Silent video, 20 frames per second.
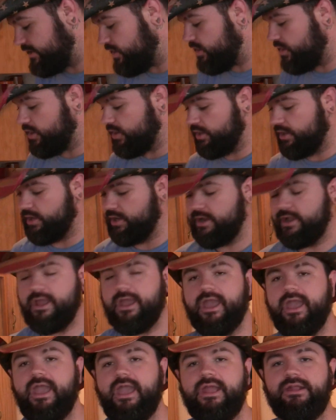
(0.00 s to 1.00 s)
our
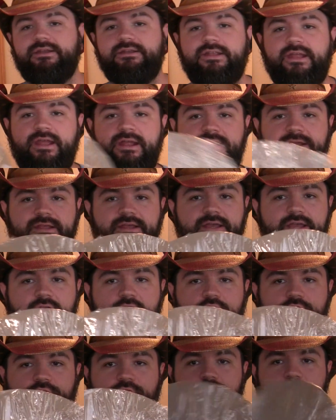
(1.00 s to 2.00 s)
handy dandy
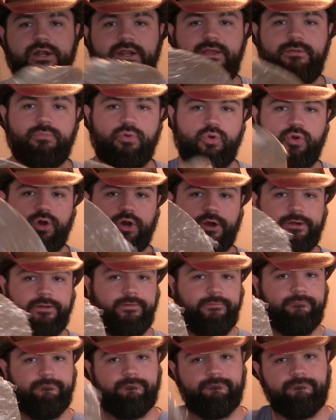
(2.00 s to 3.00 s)
cutting board